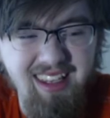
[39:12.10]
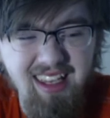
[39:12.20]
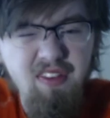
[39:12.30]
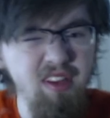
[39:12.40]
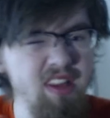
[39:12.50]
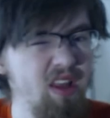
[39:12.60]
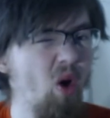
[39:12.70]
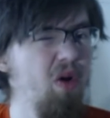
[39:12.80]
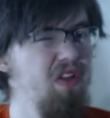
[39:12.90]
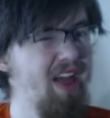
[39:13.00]
Even
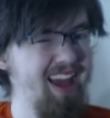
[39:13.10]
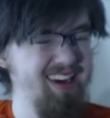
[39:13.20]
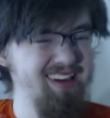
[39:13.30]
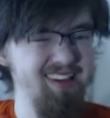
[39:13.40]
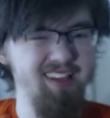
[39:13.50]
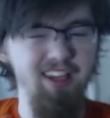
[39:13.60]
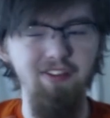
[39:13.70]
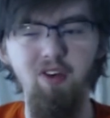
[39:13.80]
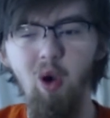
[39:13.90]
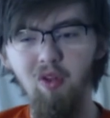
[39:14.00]
all
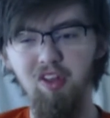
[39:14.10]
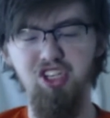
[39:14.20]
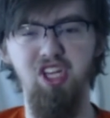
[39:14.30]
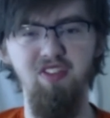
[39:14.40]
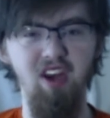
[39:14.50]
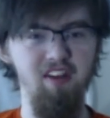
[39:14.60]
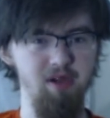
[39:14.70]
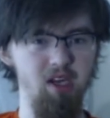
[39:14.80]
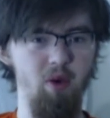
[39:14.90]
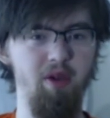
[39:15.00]
the shit that I've
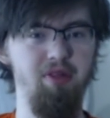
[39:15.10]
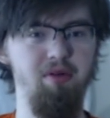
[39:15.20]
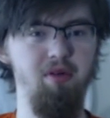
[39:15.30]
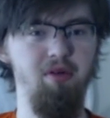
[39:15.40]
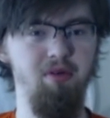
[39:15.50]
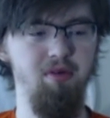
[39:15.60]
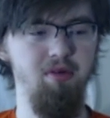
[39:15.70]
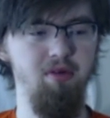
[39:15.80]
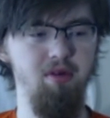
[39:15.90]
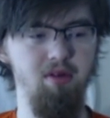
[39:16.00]
been going through,
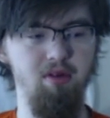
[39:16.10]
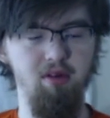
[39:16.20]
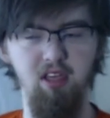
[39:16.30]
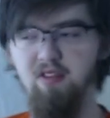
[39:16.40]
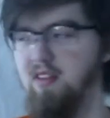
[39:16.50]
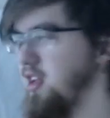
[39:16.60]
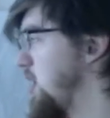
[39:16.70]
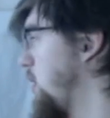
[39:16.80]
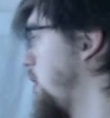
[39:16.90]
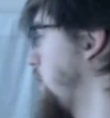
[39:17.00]
even,
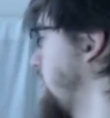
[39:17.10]
all